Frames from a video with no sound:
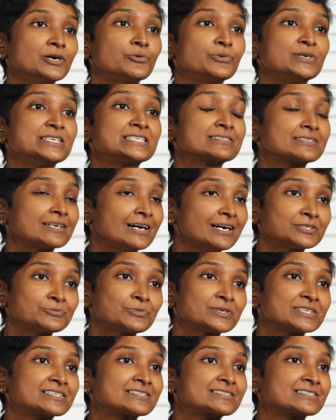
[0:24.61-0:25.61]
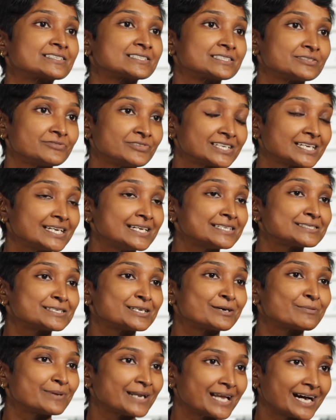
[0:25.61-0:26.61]
We start with a certificate in
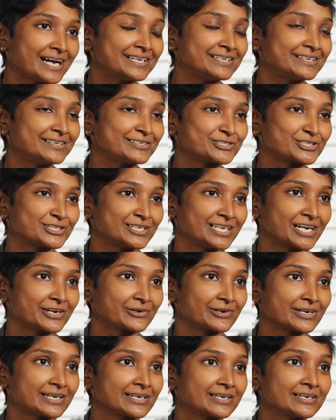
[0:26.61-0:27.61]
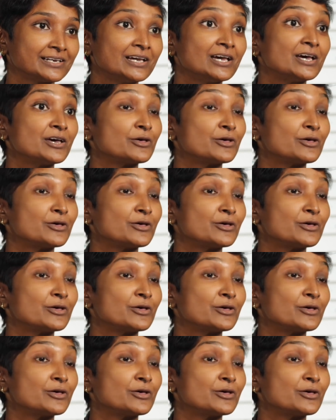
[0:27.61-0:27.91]
applied engineering,